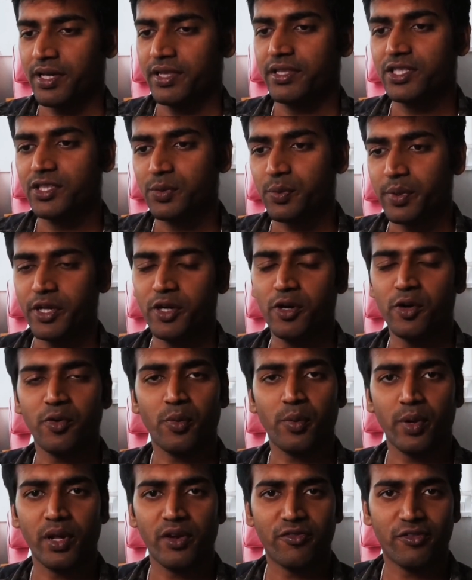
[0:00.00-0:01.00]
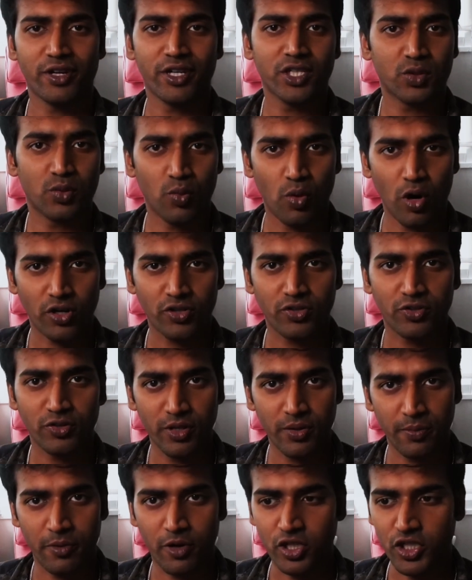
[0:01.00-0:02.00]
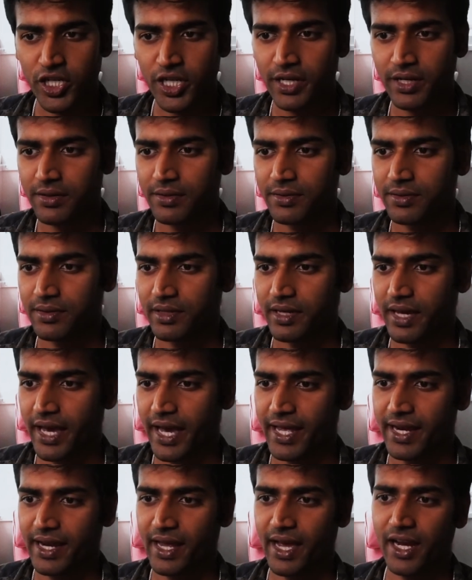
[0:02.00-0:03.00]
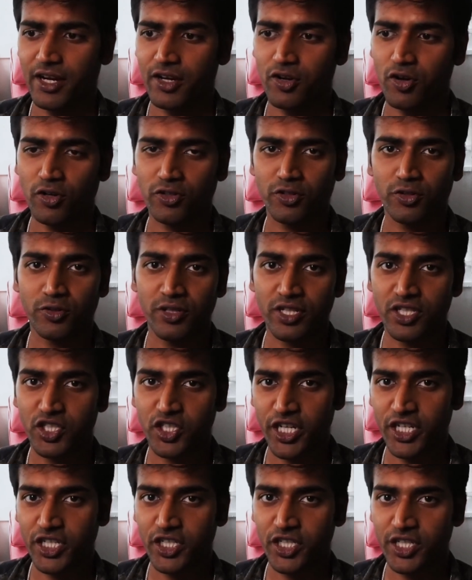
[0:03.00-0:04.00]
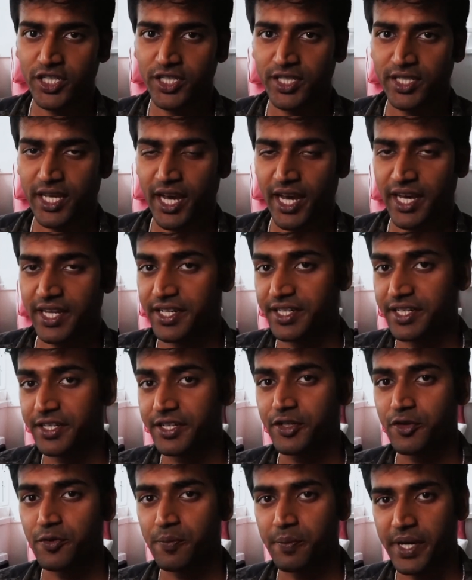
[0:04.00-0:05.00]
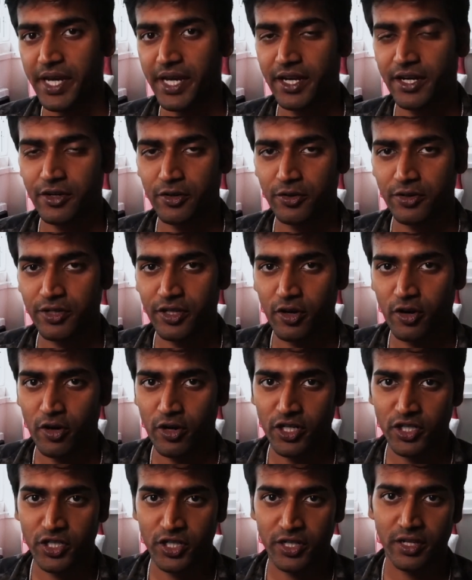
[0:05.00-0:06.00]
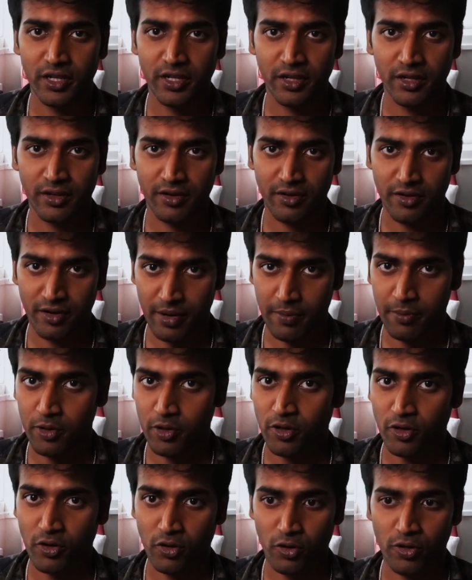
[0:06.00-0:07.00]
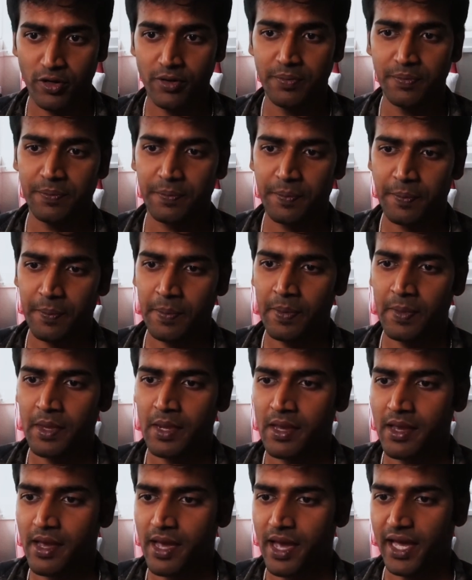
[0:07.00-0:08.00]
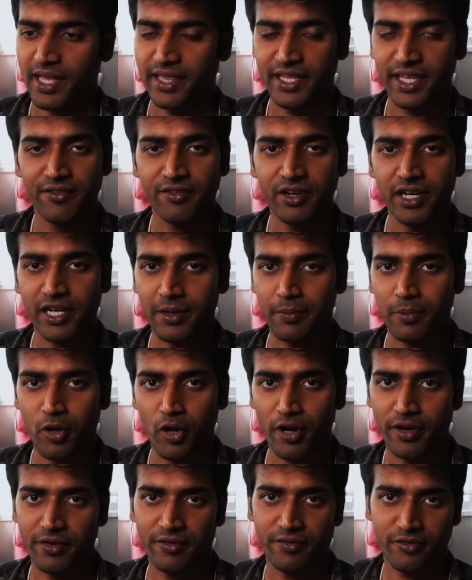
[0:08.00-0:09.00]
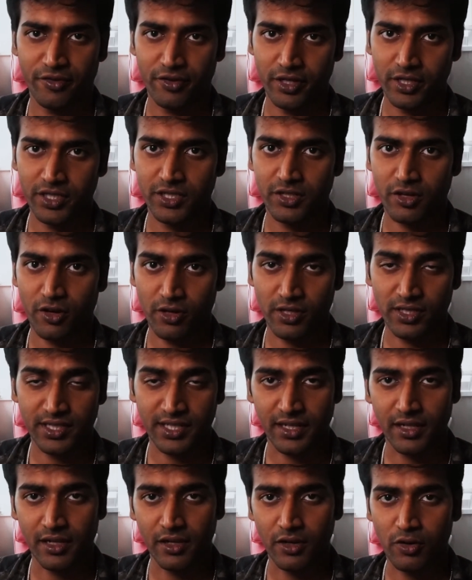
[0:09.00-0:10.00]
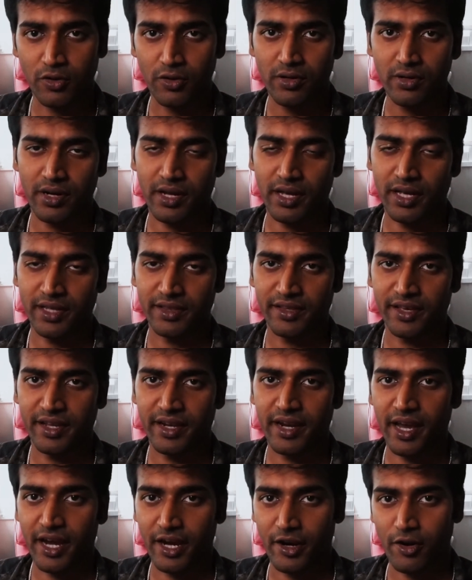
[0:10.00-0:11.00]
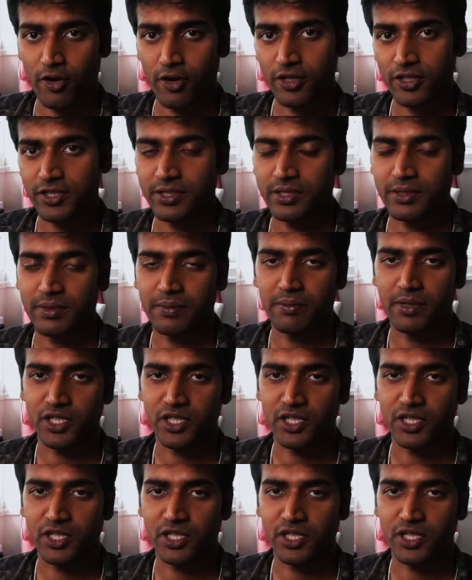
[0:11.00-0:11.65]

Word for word: In this video, we'll first walk through the project and I'll talk through the changes I needed to make to the original repo code. And then we'll deploy it first on a single node and then across